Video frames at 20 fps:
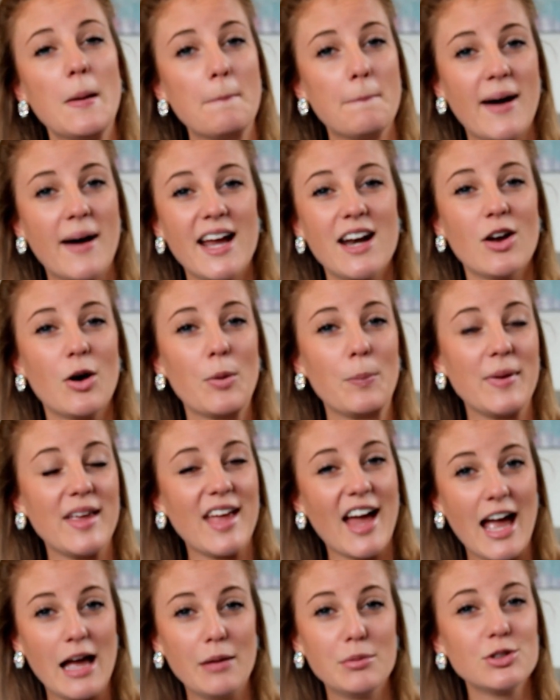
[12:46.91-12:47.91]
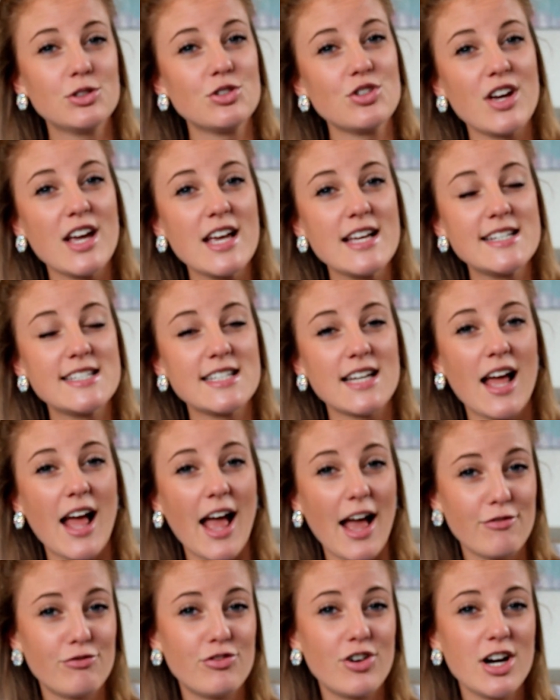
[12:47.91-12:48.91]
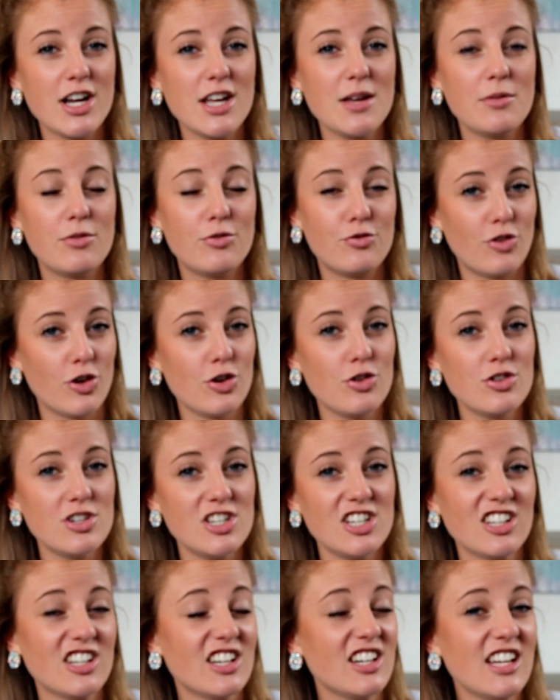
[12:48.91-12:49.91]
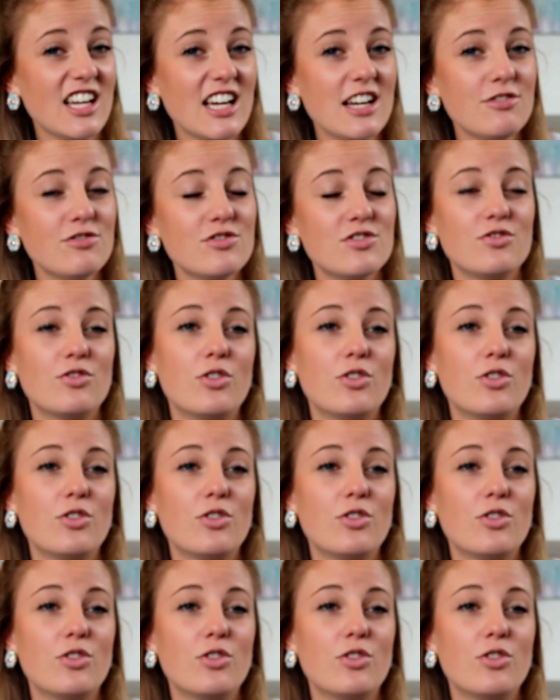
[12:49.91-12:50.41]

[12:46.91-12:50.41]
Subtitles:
might not be able to eat every food you can give.